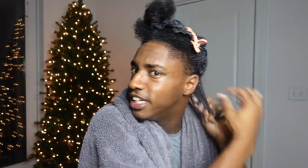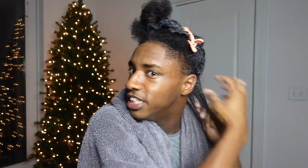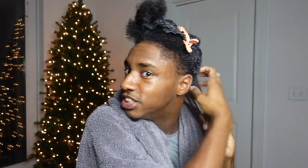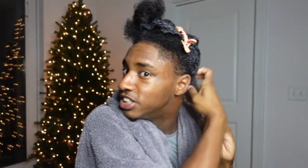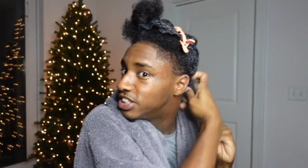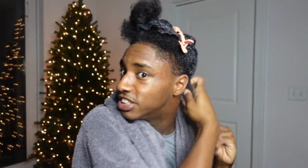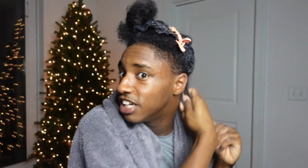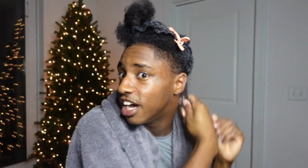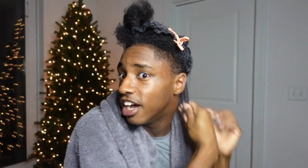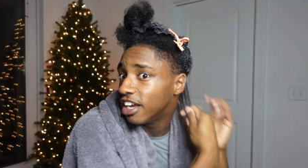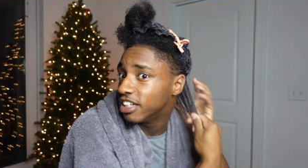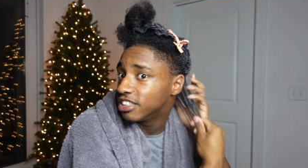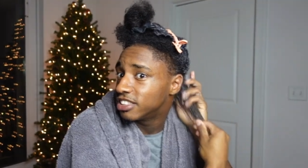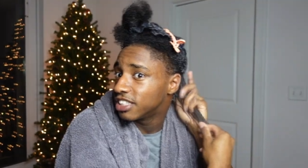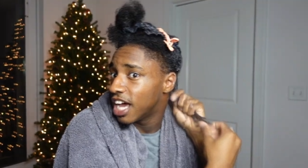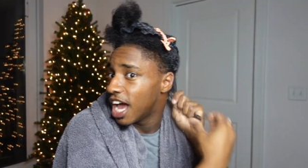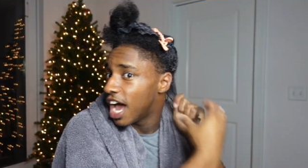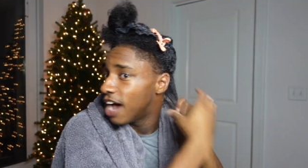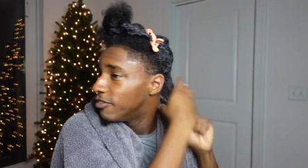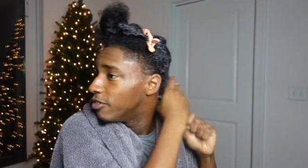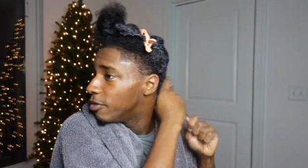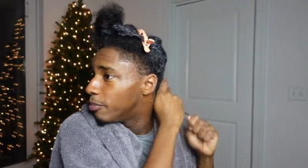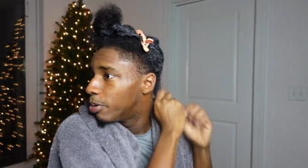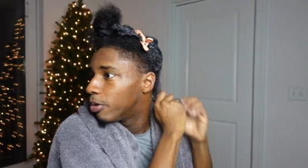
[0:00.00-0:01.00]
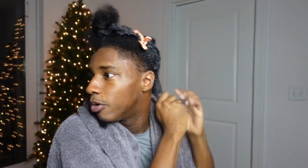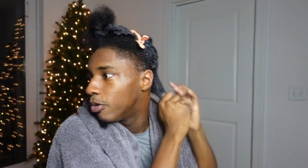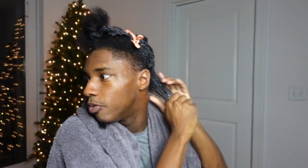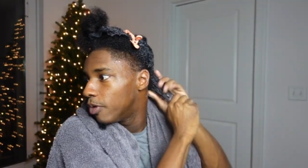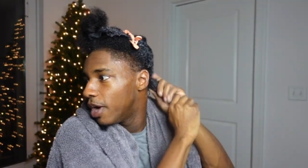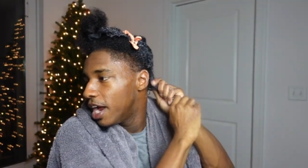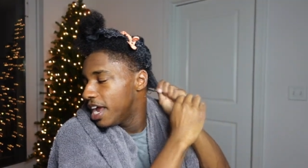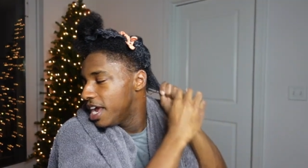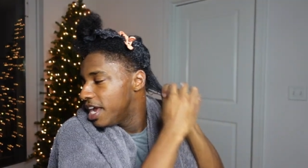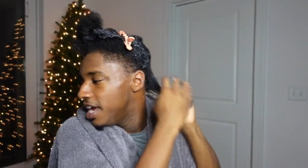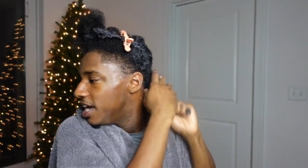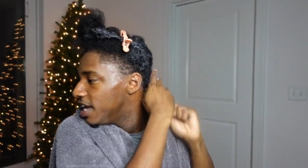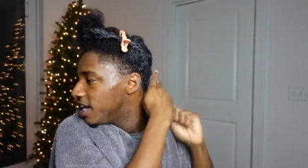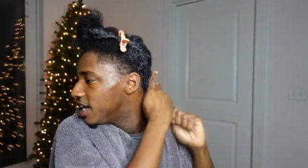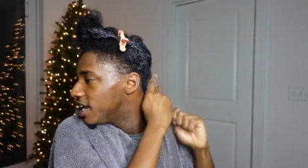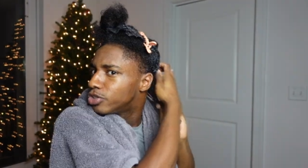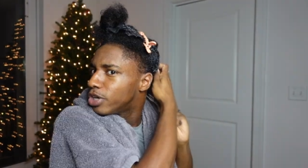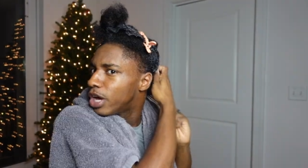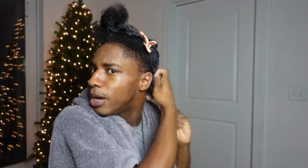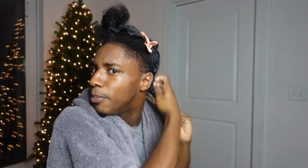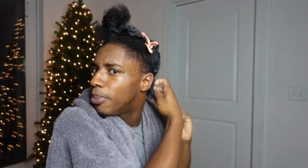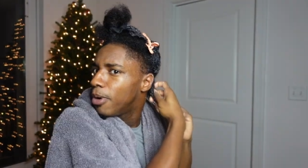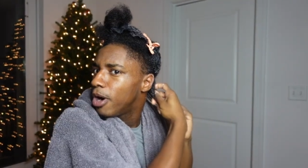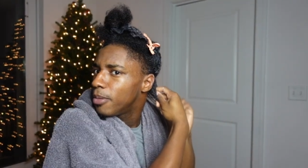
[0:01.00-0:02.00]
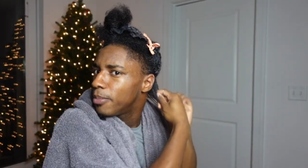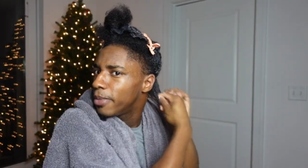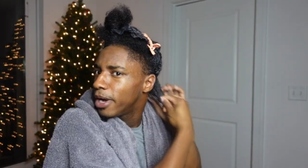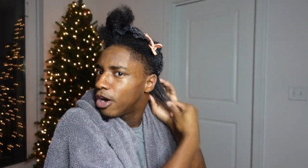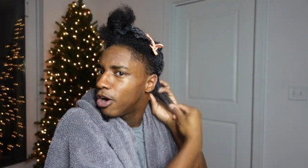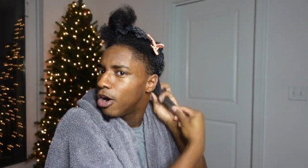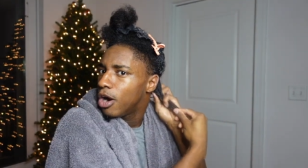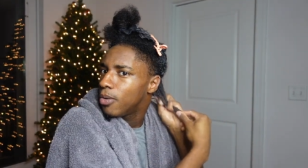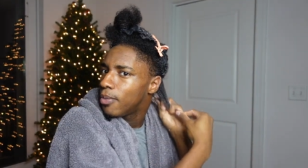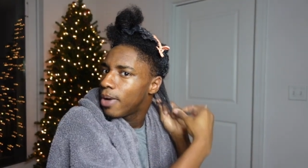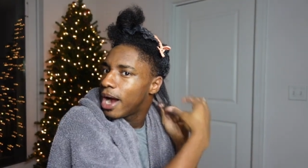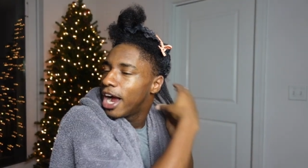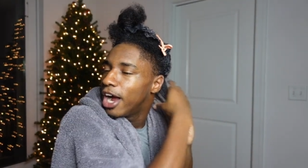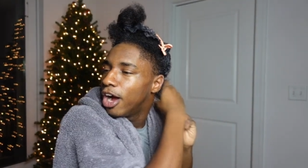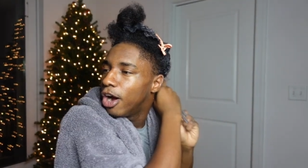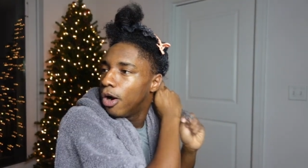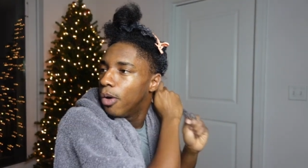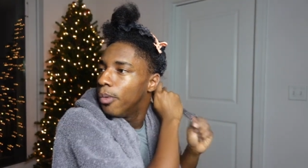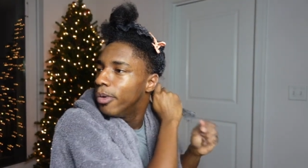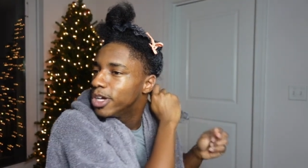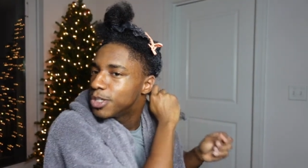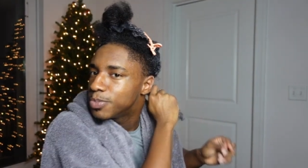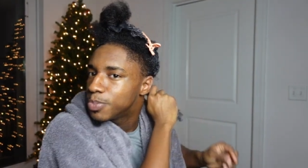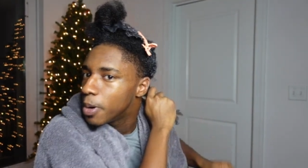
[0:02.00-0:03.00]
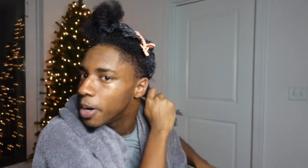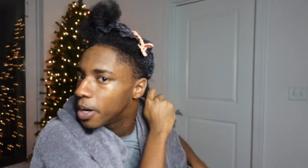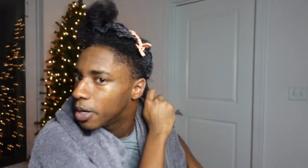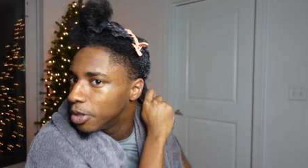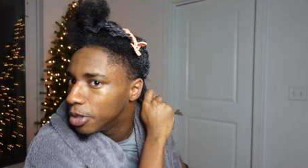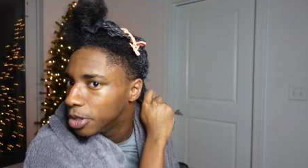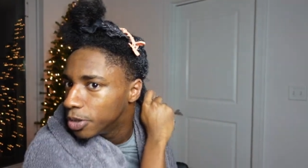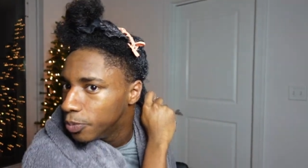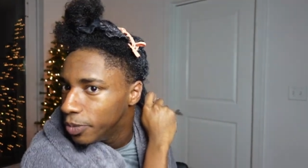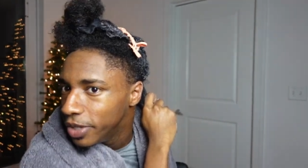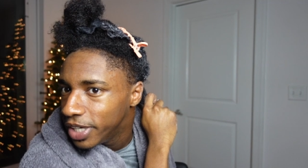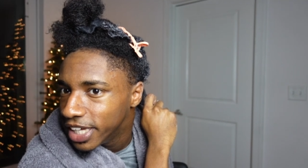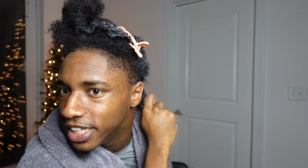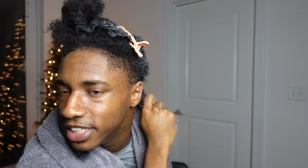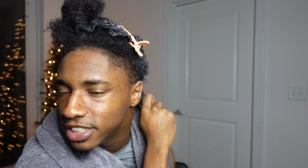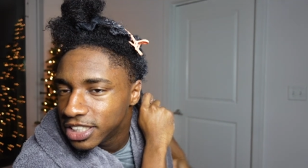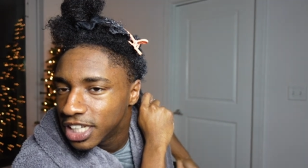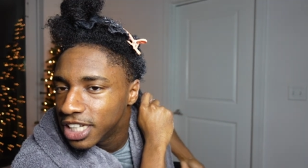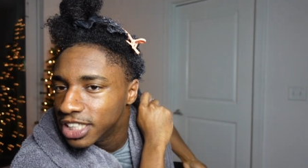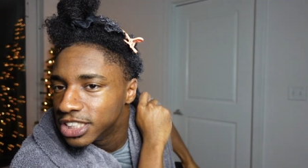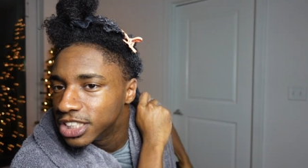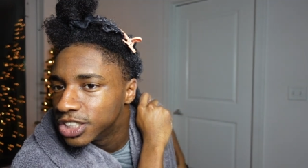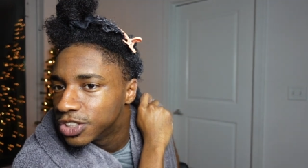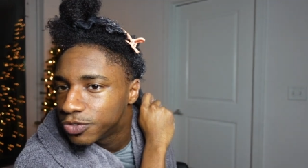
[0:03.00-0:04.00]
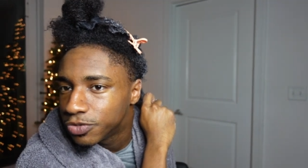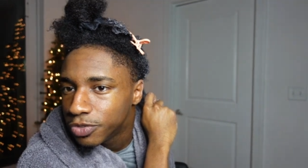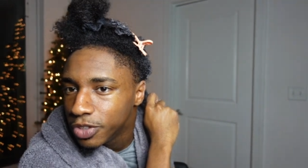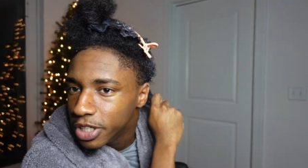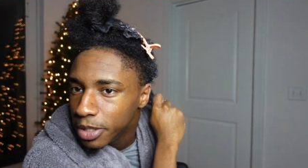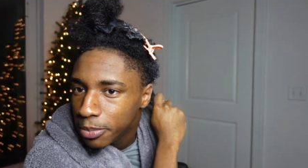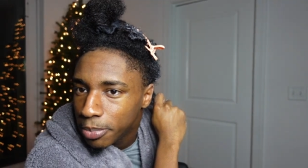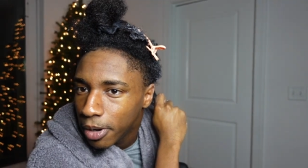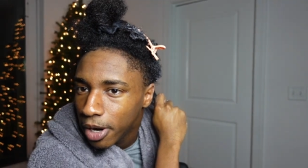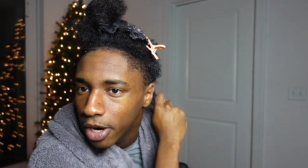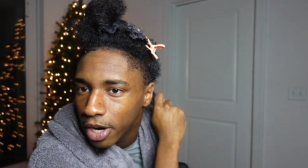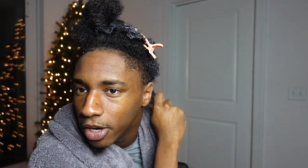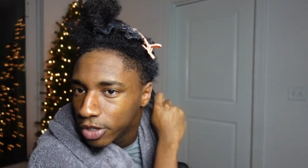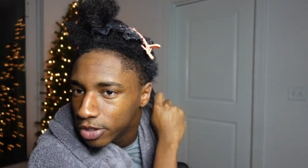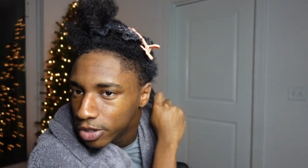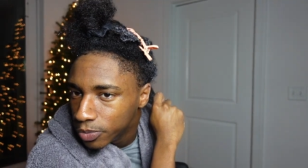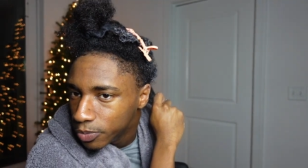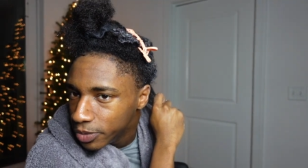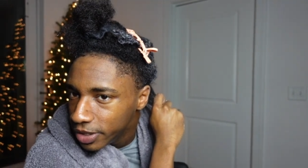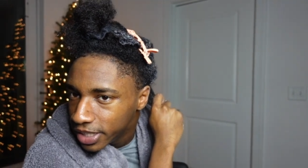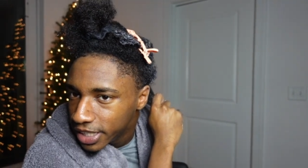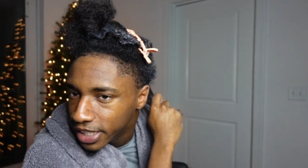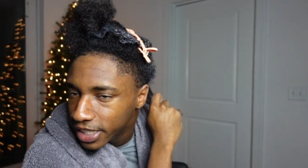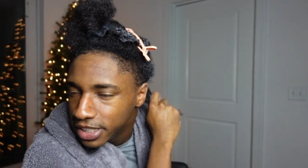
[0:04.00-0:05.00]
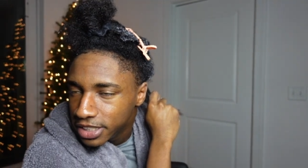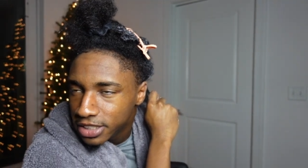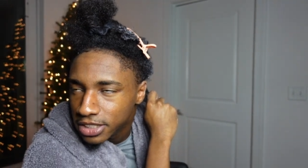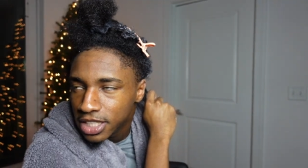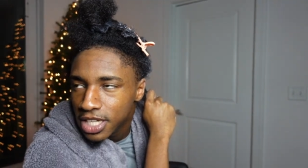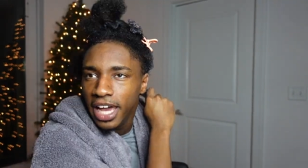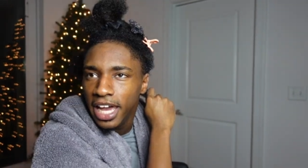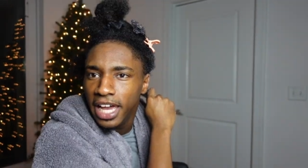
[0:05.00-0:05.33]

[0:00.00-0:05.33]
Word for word: decided to have a parade. So I parked my car where I always park it on the weekends, because it's free to park on the weekends,